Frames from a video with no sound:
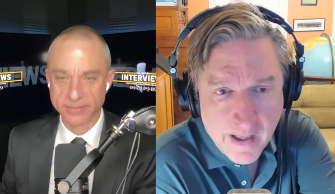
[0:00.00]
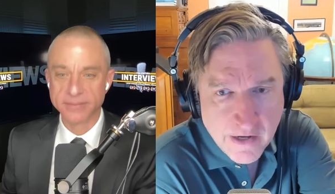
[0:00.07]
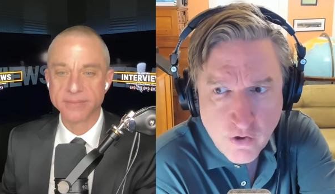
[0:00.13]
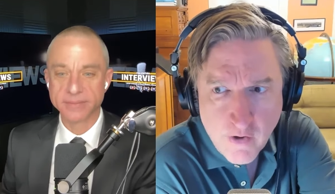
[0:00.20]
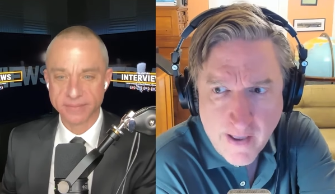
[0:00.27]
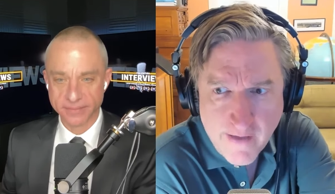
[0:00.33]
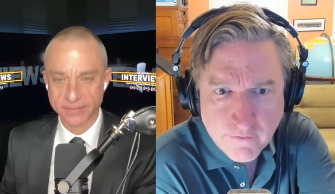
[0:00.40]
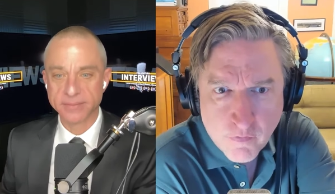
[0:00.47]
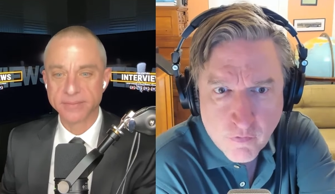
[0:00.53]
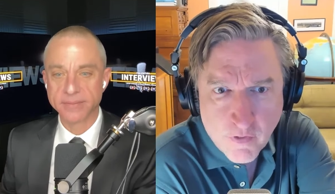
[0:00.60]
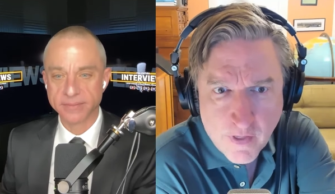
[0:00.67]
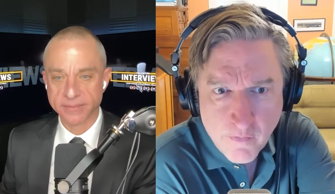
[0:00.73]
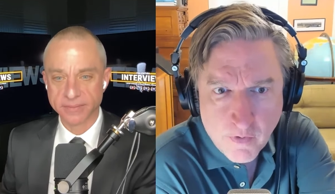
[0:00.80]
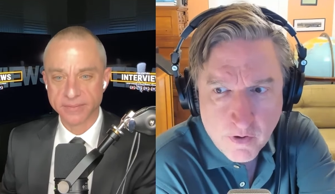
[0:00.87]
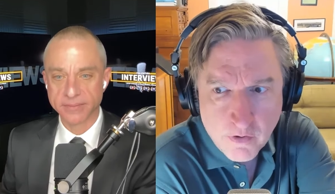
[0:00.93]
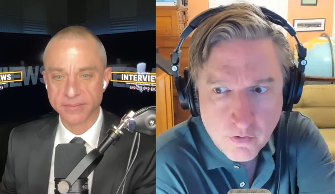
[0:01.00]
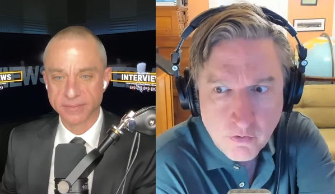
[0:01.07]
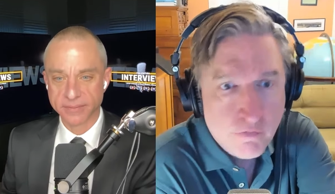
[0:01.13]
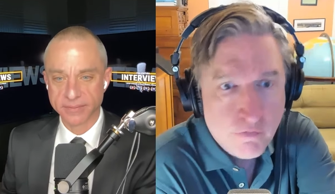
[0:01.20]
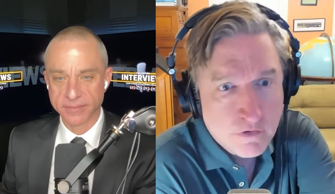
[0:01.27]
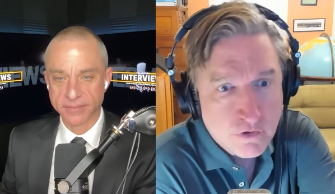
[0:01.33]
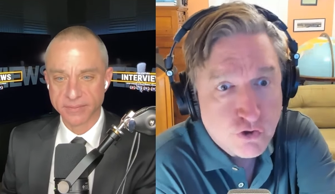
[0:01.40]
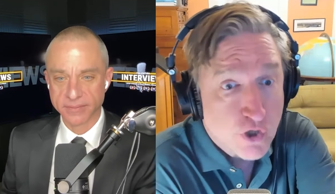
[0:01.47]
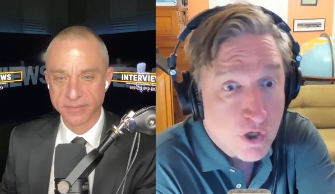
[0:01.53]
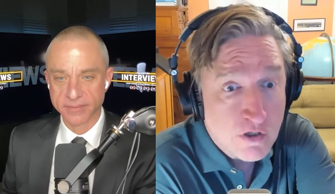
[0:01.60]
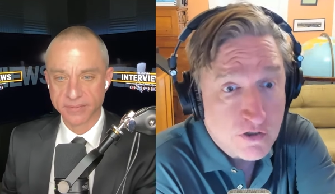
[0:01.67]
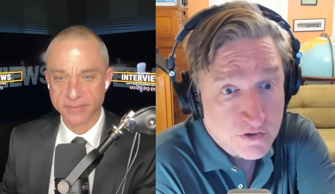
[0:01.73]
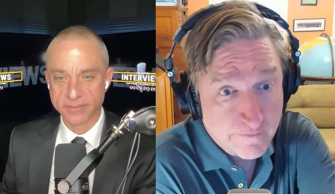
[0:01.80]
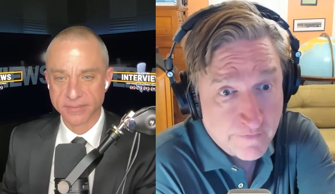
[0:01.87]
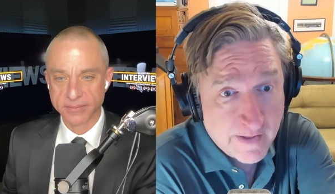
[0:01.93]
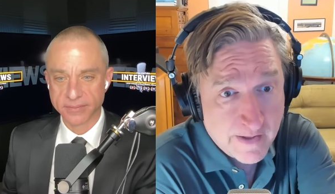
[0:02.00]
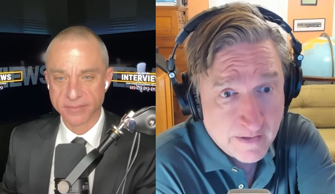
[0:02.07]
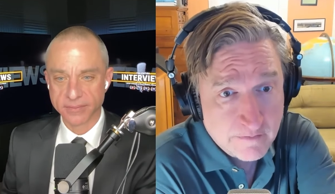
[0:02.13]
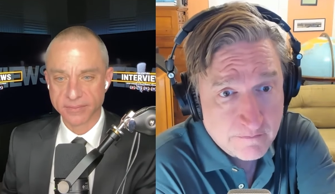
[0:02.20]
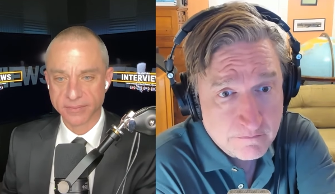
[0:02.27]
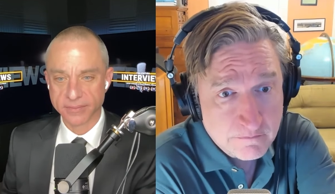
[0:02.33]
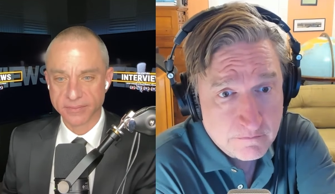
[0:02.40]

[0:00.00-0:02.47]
Speaker 1: And you have to say, well, who's in charge of that?